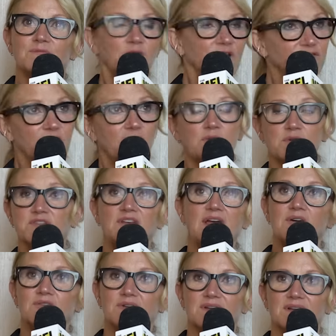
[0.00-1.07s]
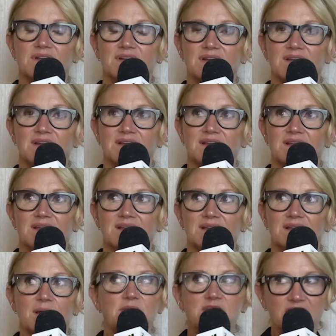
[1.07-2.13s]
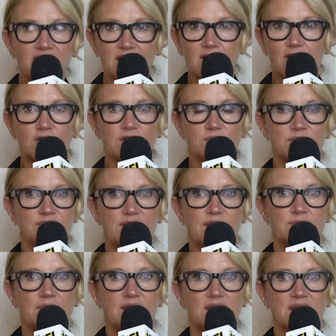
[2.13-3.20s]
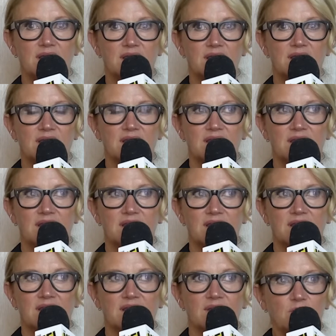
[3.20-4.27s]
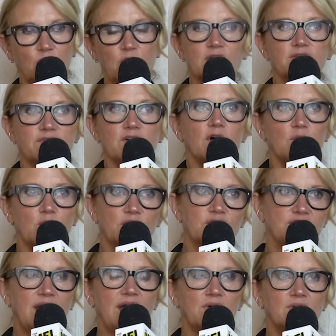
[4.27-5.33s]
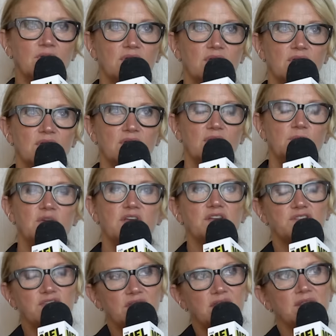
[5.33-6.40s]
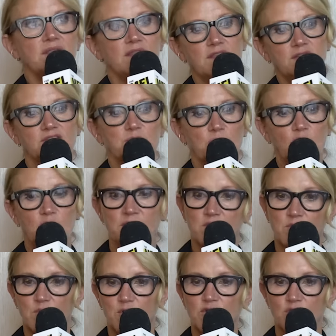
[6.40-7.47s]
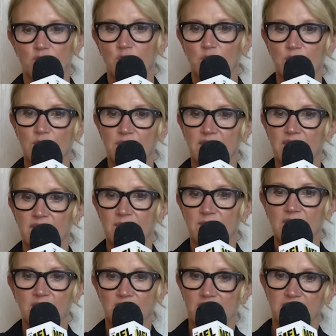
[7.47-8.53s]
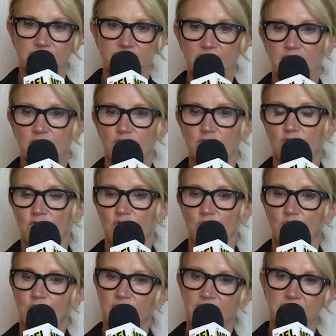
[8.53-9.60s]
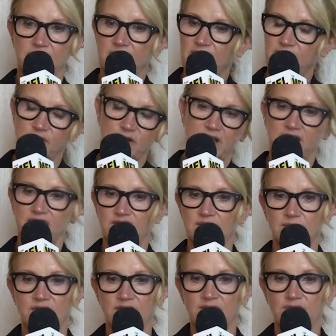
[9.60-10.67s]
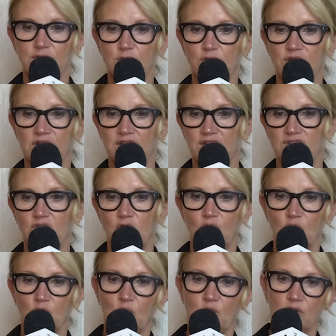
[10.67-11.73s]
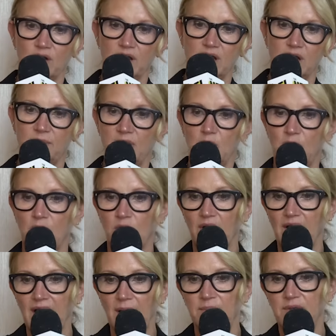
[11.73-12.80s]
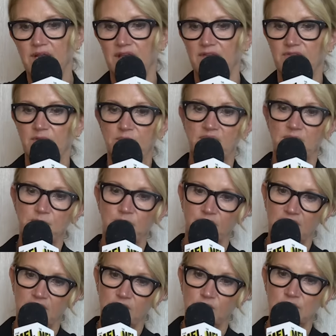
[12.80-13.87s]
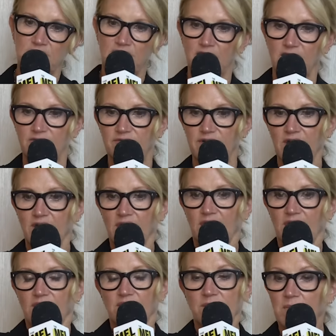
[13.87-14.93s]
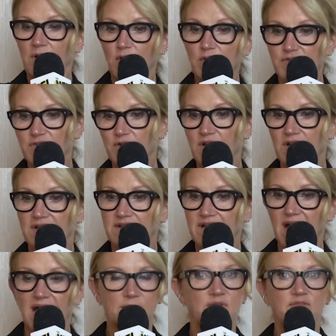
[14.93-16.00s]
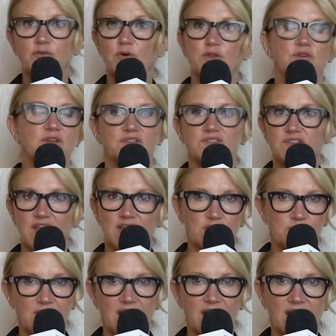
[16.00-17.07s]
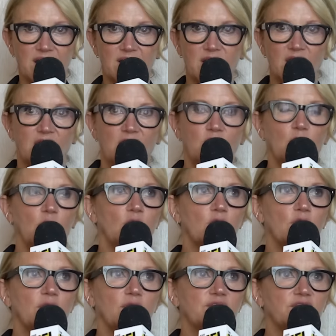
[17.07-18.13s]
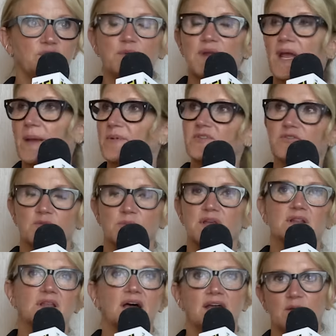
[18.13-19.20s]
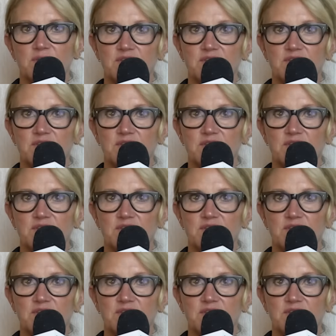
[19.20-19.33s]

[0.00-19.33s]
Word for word: What if it all works out? I mean, you can't argue with that, right? What if it all works out? Because in this moment where you're worried about getting fired, or you're worried about forgetting something for your kids, or you're worried about what will happen if the people that you love the most are going to die before you can say goodbye. Or this one happens for me a lot.